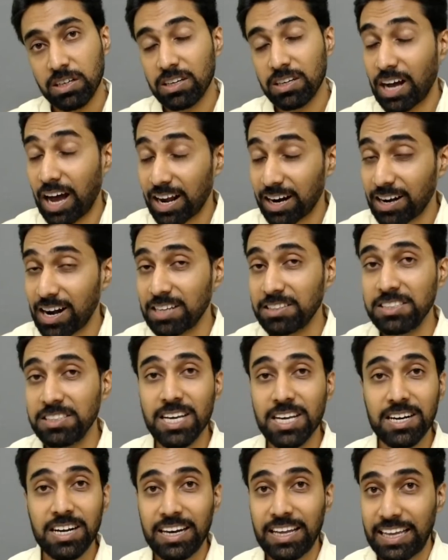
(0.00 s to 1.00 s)
Our classes
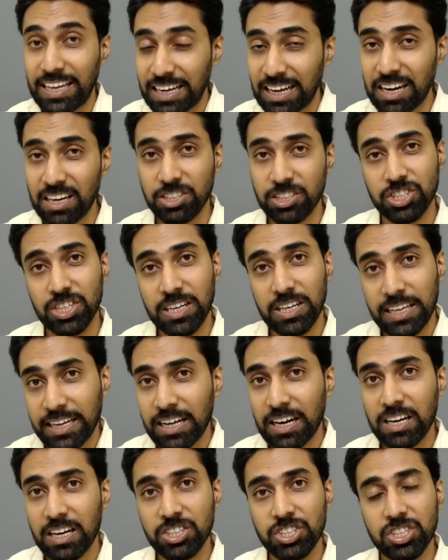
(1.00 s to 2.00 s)
are in English. In
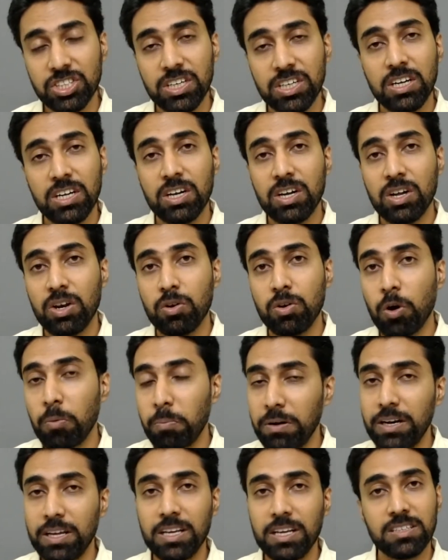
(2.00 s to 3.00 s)
English,
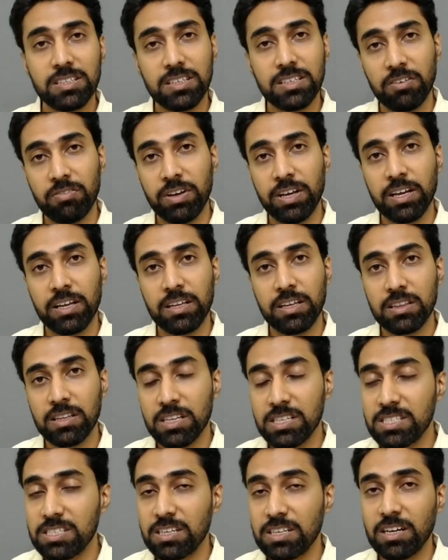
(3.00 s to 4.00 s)
nobody is giving
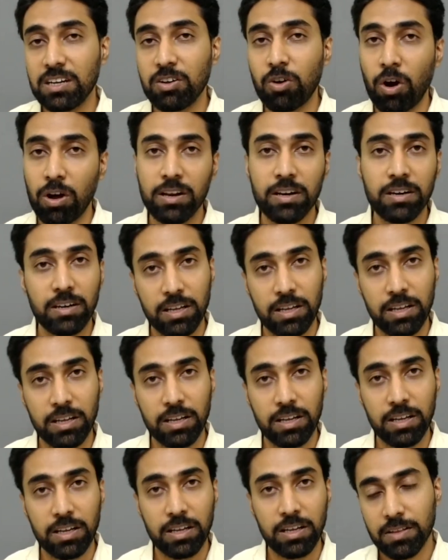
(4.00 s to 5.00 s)
this quality.
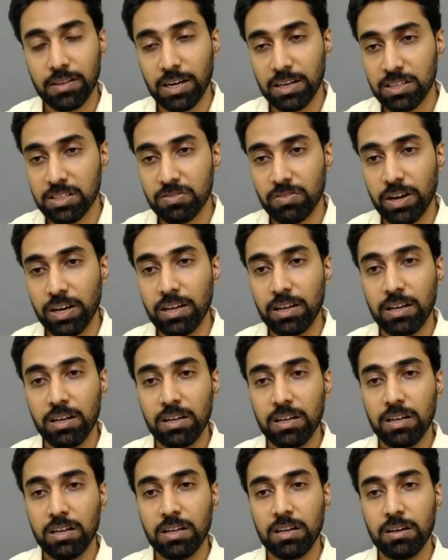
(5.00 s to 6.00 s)
That is why
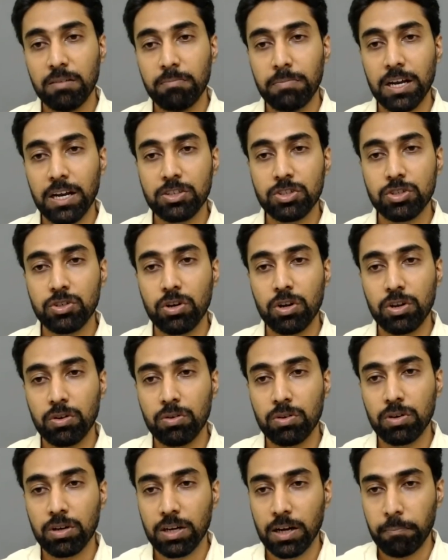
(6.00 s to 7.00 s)
make sure
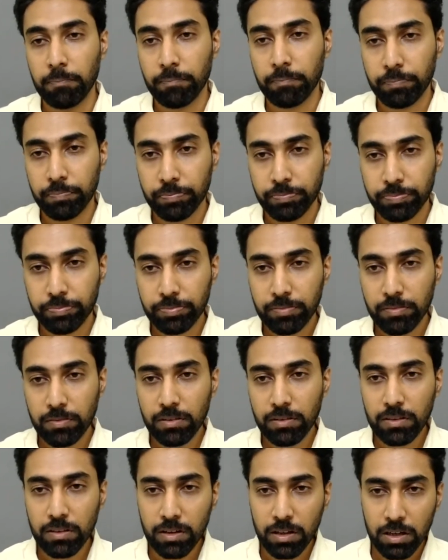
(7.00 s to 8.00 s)
you come.
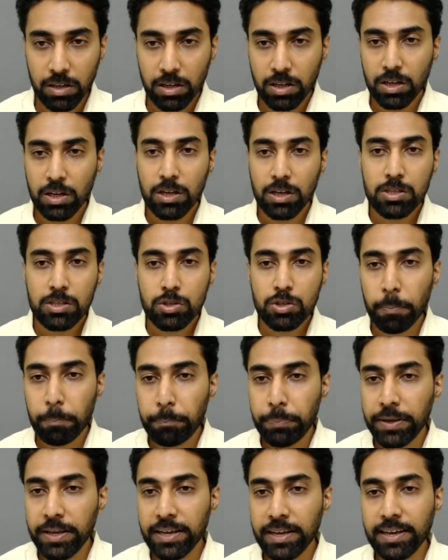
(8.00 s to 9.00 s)
So
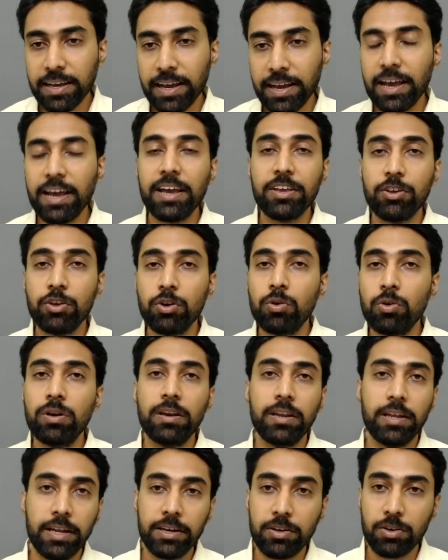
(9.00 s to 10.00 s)
PK, you
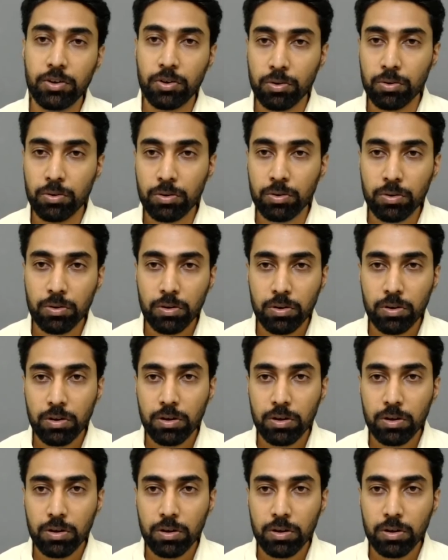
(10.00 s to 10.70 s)
need to